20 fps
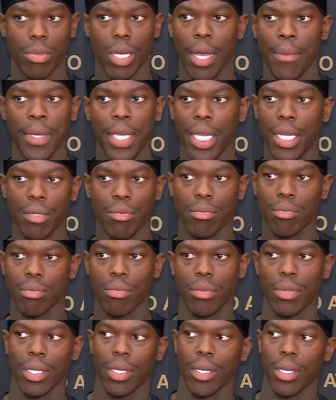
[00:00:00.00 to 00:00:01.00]
I mean,
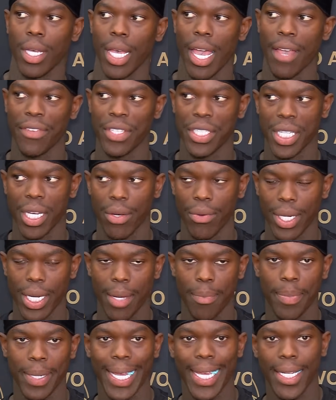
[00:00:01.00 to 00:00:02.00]
every time when
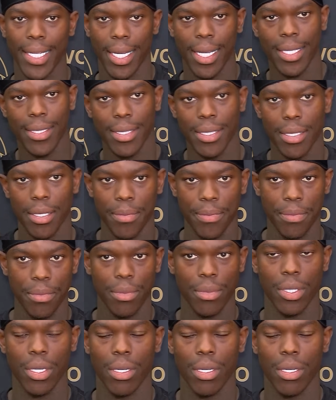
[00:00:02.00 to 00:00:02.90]
I played against him,